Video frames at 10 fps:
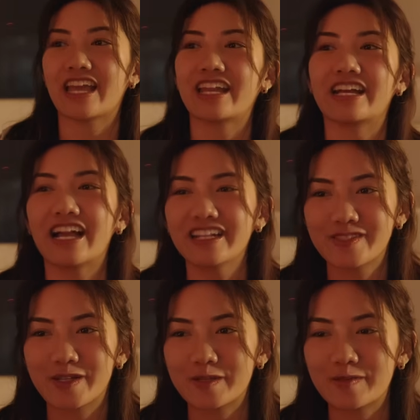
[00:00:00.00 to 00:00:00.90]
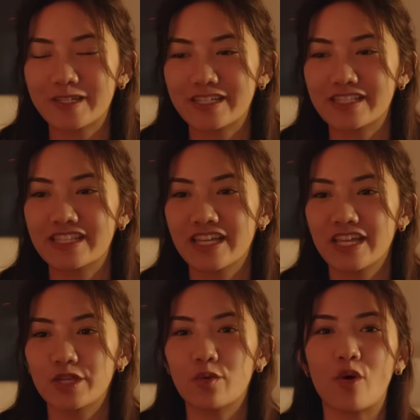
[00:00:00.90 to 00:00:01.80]
And it kind of sucks because
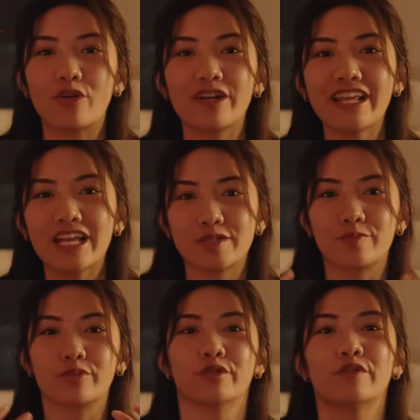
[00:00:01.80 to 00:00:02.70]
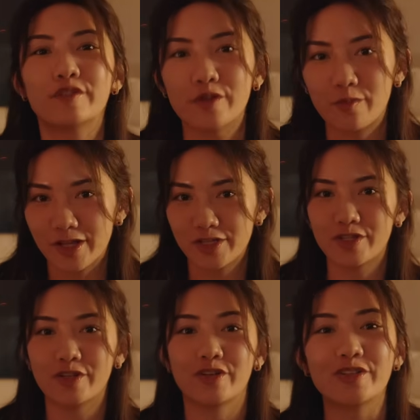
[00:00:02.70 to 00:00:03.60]
you already had to prove so much
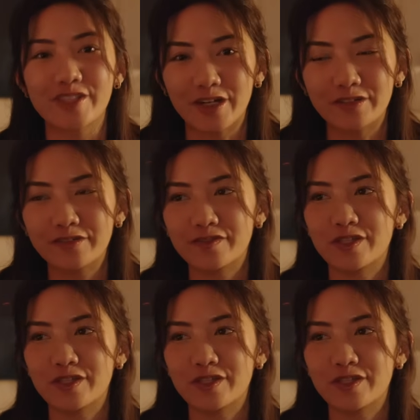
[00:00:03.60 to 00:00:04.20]
to yourself